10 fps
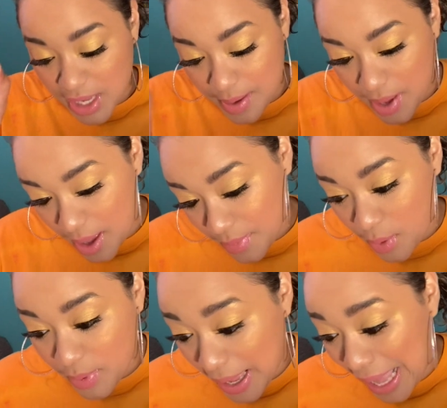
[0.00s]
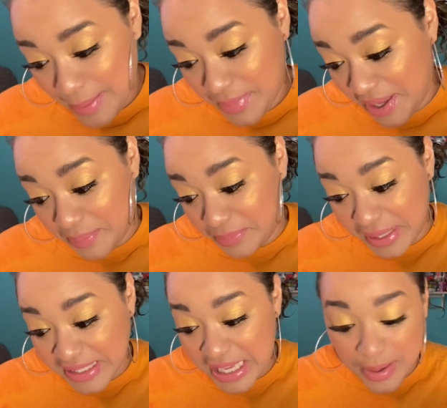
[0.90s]
I'm, I'm, I'm, I'm,
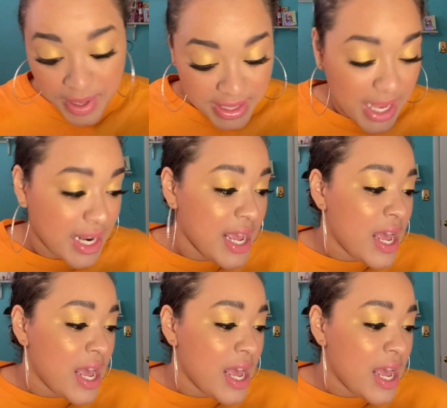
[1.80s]
excited about that.